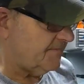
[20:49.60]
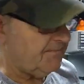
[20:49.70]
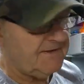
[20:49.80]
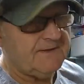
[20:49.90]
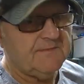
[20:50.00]

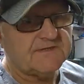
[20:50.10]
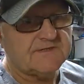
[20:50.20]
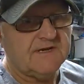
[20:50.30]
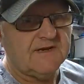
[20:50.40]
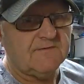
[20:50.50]
made the
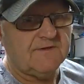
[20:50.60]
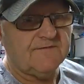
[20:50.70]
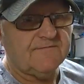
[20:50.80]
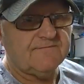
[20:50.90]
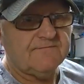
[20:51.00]
mistake with the
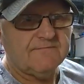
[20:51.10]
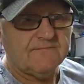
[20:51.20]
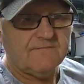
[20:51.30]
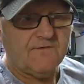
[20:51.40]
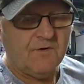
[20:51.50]

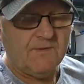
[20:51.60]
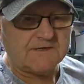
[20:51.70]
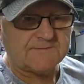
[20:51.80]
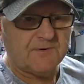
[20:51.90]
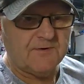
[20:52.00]
4
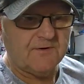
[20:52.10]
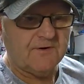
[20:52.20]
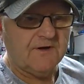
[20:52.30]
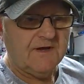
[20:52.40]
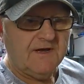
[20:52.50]
Max Pro
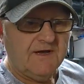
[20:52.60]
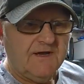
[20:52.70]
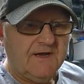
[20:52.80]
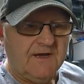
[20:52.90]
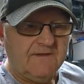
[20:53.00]

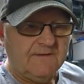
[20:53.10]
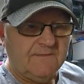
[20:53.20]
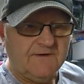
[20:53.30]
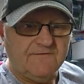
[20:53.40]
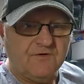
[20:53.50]
and the
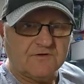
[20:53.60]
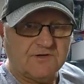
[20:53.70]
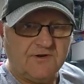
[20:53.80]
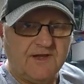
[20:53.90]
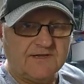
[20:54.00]
Mi
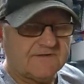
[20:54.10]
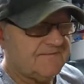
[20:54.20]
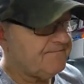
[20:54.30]
Photon S.